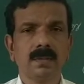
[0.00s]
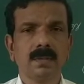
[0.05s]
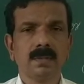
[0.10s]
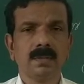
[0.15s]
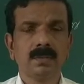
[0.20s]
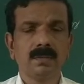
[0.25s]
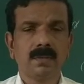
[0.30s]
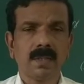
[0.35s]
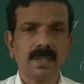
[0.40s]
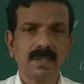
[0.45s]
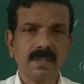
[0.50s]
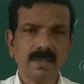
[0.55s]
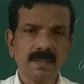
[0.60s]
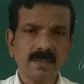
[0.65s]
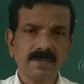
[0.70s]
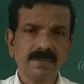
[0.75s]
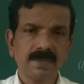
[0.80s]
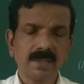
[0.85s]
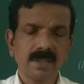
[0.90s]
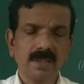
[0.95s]
to
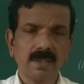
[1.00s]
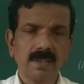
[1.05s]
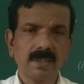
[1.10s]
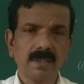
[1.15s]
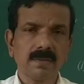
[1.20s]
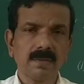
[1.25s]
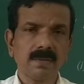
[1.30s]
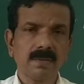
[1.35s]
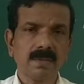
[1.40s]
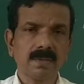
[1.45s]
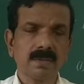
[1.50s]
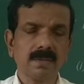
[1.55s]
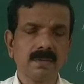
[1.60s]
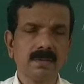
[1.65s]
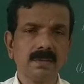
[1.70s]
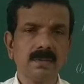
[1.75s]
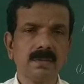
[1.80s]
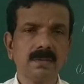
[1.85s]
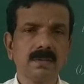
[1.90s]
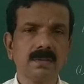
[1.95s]
identify an
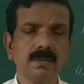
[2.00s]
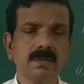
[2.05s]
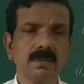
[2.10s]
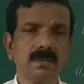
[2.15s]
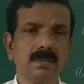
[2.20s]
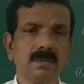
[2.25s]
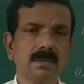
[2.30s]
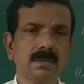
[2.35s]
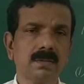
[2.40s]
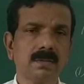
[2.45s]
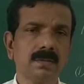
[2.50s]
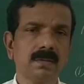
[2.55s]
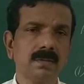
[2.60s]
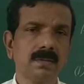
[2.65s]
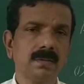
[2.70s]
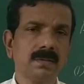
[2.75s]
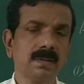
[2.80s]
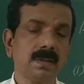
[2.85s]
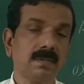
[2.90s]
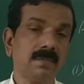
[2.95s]
equation,
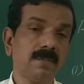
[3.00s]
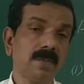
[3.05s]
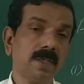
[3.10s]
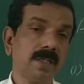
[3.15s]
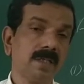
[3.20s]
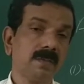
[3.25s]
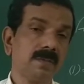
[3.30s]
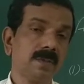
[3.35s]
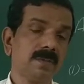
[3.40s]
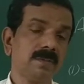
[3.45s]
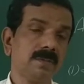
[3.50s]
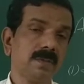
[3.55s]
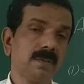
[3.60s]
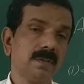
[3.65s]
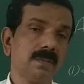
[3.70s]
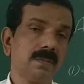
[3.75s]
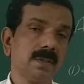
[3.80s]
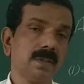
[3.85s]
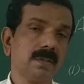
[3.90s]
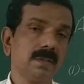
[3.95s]
some variables will
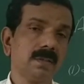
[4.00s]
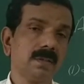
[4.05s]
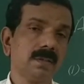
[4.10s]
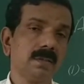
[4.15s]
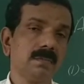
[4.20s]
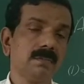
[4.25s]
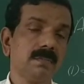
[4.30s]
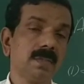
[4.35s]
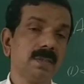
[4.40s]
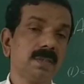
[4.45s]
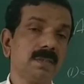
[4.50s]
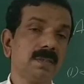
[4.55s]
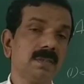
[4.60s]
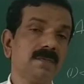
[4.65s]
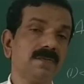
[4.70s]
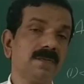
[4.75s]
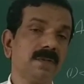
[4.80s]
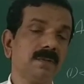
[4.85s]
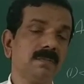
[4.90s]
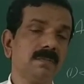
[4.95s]
be missing
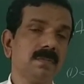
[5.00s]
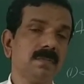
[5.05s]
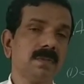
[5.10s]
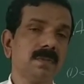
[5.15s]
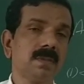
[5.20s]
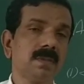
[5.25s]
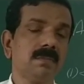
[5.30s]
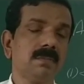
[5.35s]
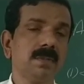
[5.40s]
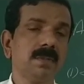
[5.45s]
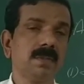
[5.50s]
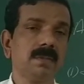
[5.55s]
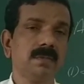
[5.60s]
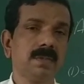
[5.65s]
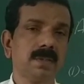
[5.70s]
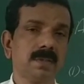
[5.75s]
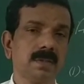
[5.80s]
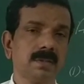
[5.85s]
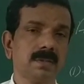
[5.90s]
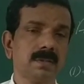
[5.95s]
from some
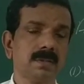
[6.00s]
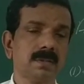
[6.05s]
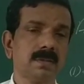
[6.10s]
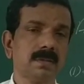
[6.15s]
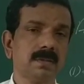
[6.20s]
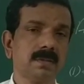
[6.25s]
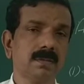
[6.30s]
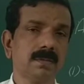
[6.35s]
equations.